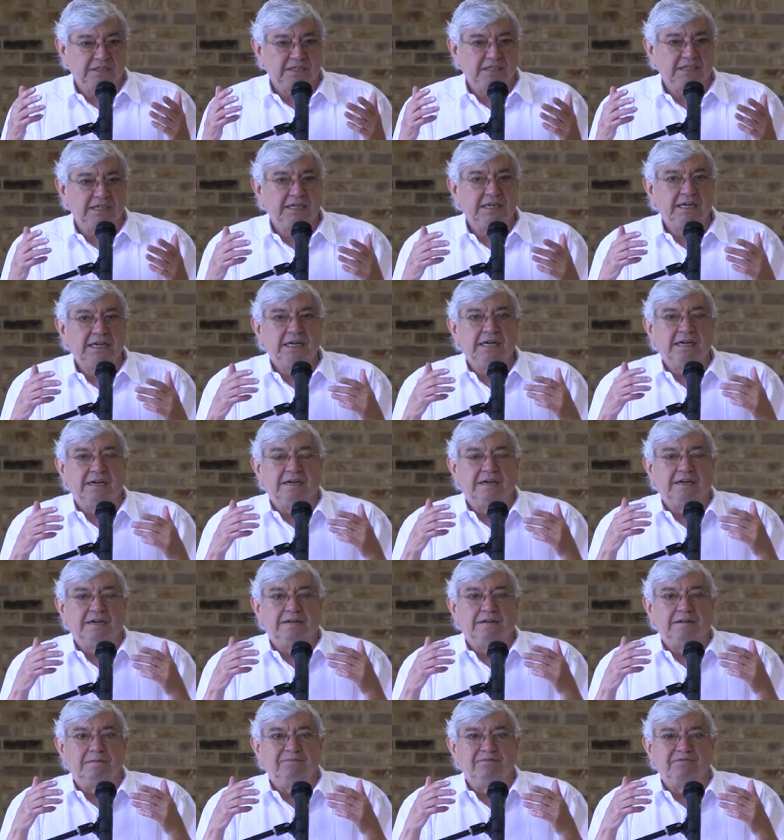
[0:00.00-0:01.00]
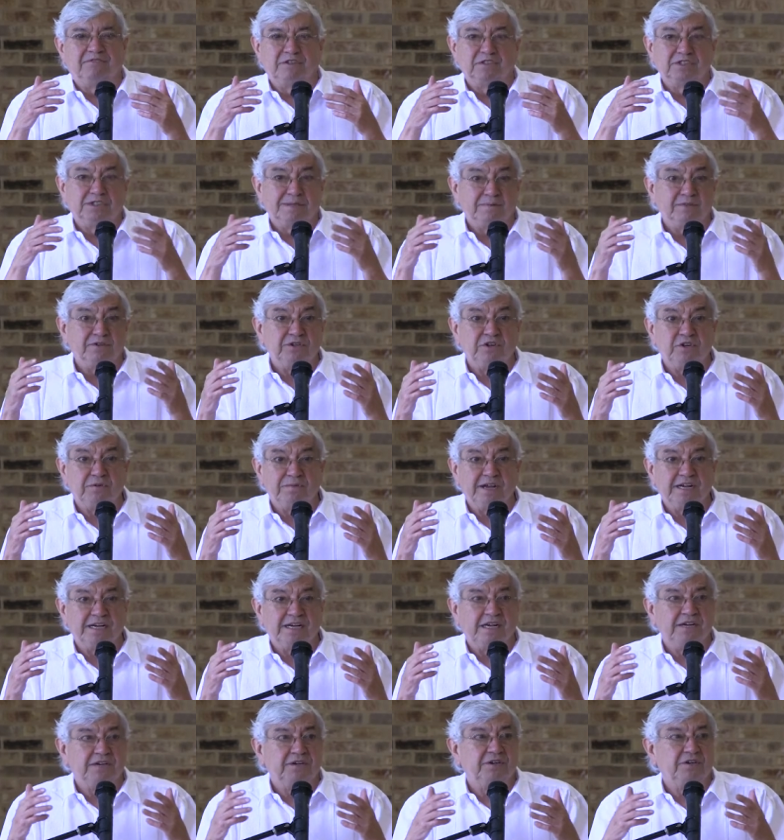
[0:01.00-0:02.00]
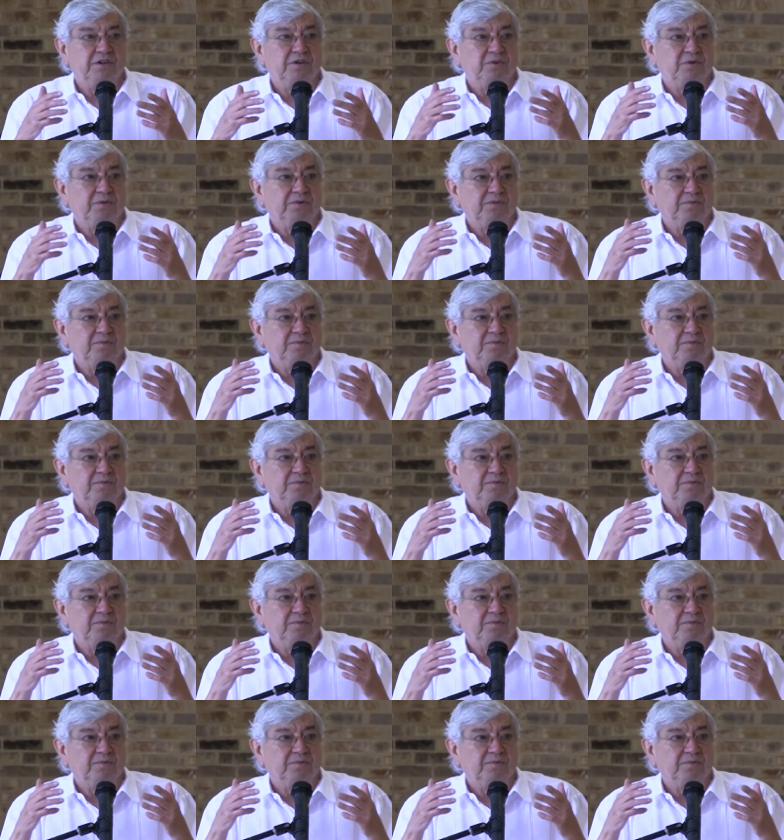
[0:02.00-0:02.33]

Martinez explained how Fernando Landeros